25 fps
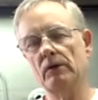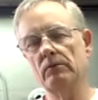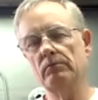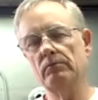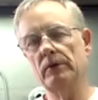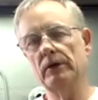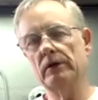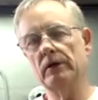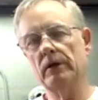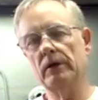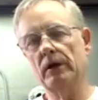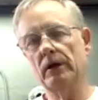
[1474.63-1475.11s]

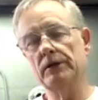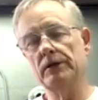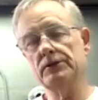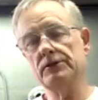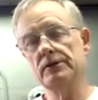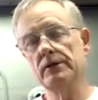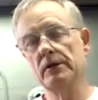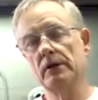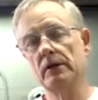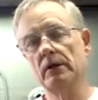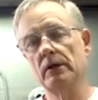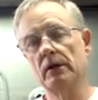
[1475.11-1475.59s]

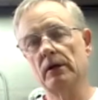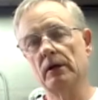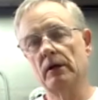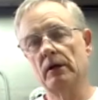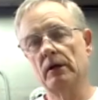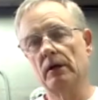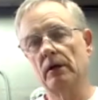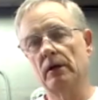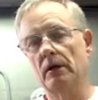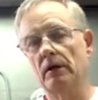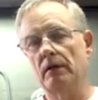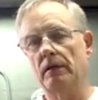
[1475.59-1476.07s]
because
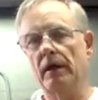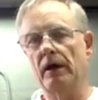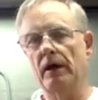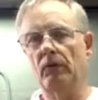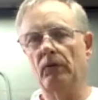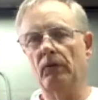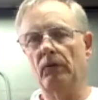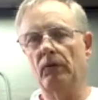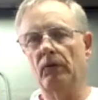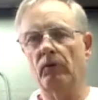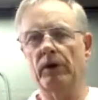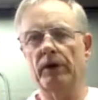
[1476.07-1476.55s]

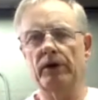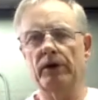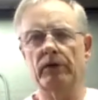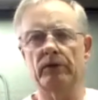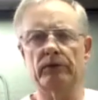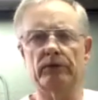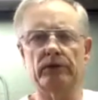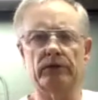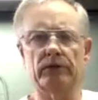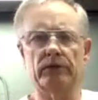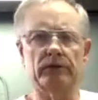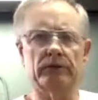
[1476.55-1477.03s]
that way
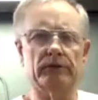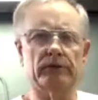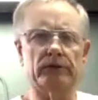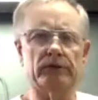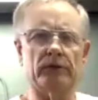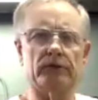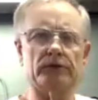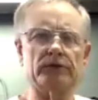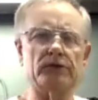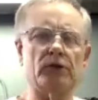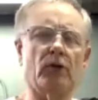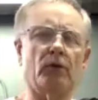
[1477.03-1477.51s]
you,
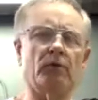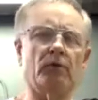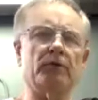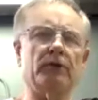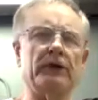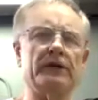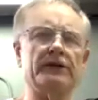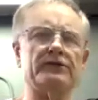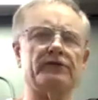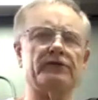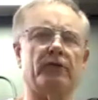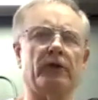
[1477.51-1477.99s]
there's no
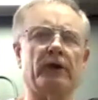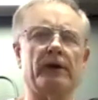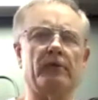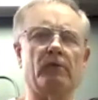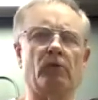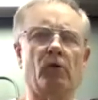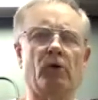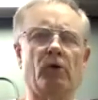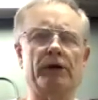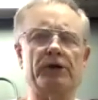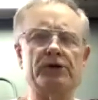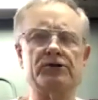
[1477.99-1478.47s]
place for any
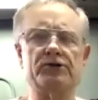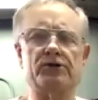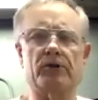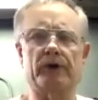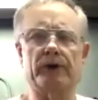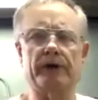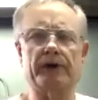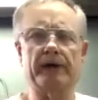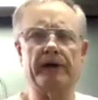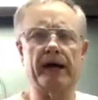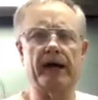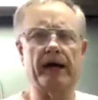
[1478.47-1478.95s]
moisture
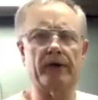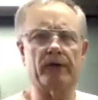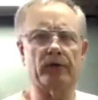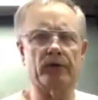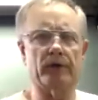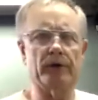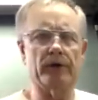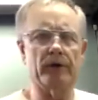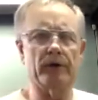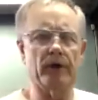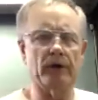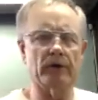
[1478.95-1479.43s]
to gather
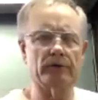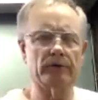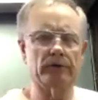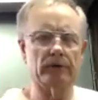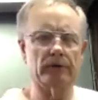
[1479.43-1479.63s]
in there.